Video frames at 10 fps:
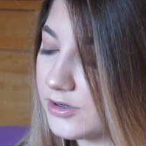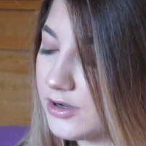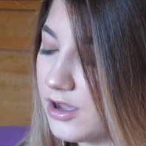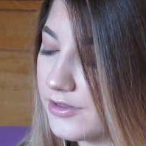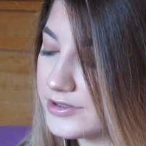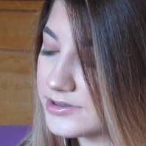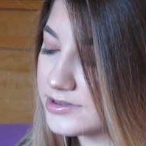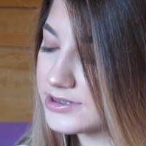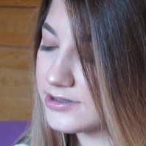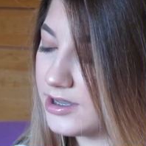Oh, this
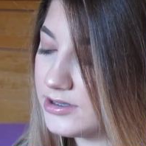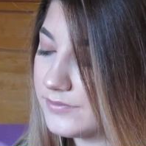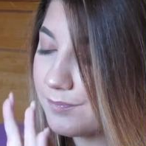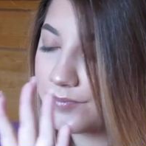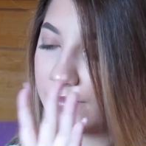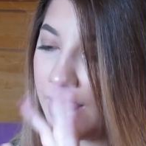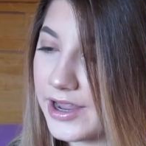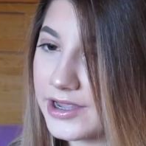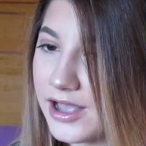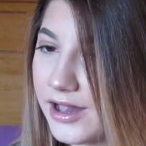is
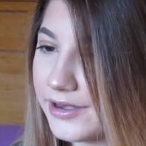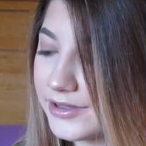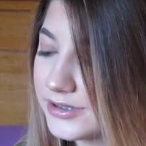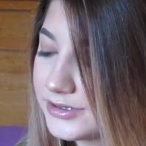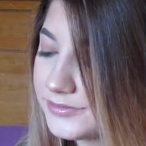iconic.